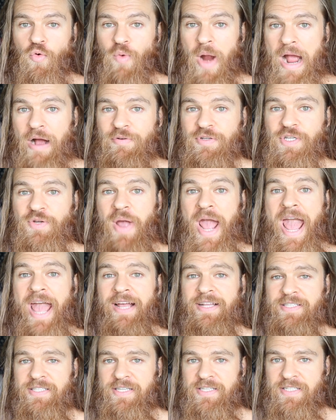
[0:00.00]
around you
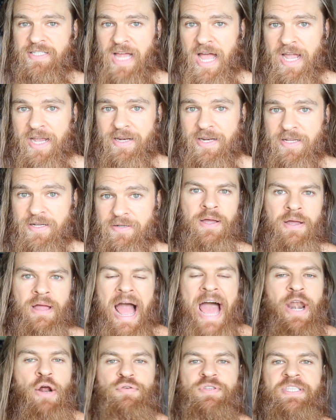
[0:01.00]
and society.
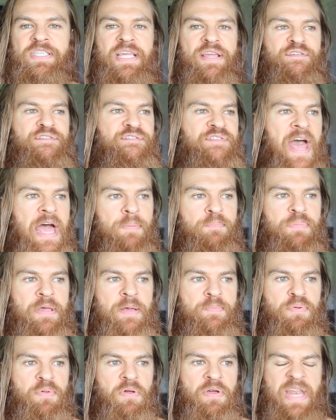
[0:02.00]
I don't see fat
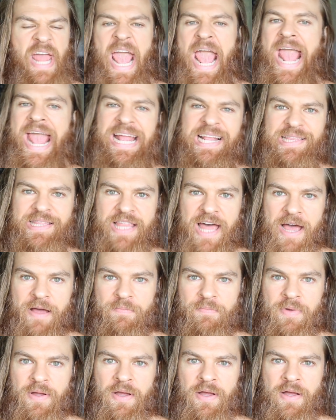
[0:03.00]
people and hate
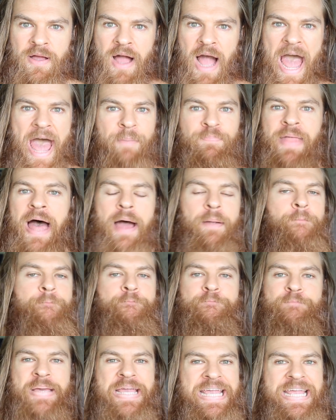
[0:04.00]
them. I'm not
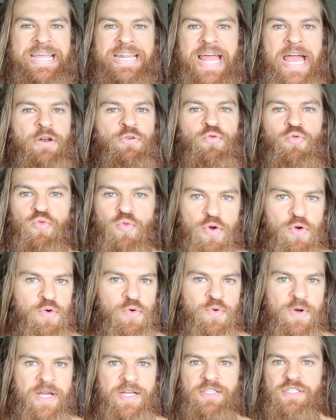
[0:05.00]
mean and
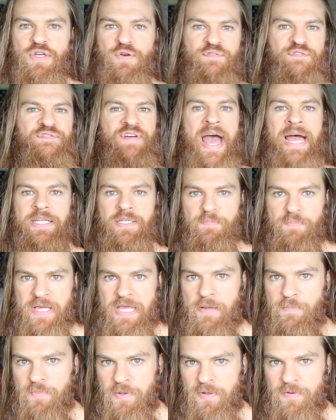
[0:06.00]
rude to fat
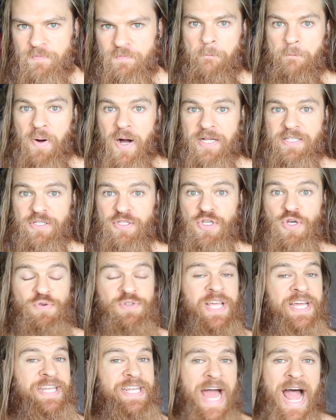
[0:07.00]
people, but
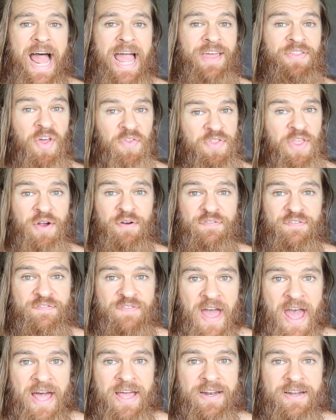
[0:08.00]
to deny that they're
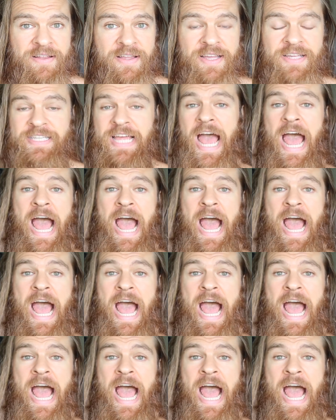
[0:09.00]
fat is